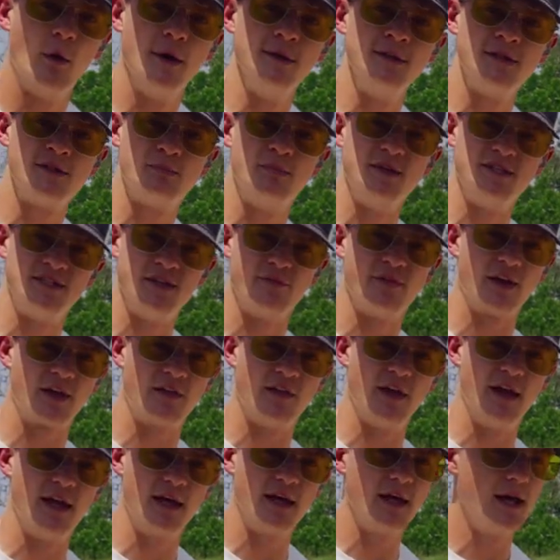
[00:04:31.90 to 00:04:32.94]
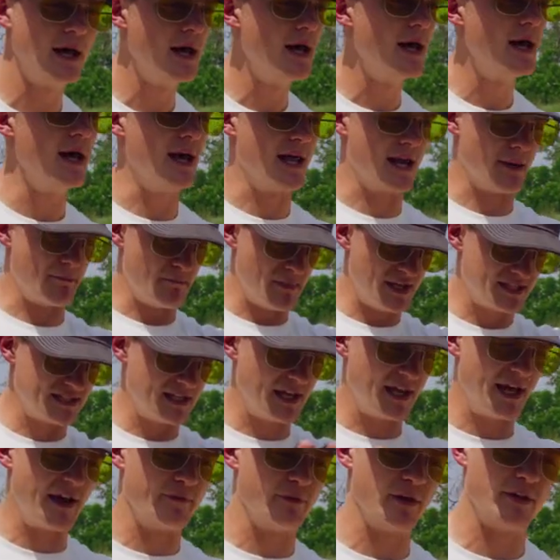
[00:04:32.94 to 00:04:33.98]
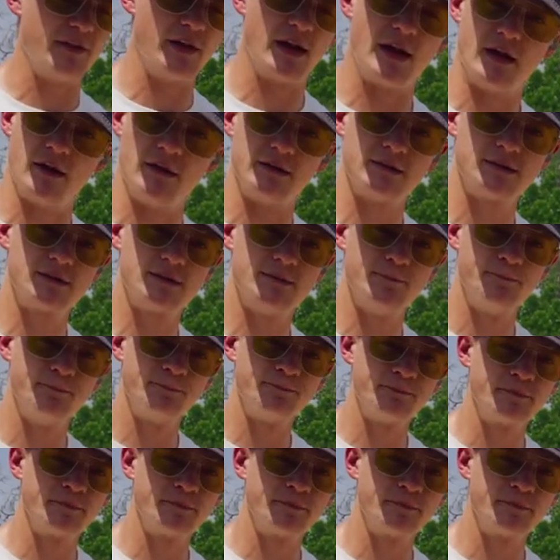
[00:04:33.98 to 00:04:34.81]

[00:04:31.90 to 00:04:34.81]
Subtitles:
one specific thing and I'm missing everything else.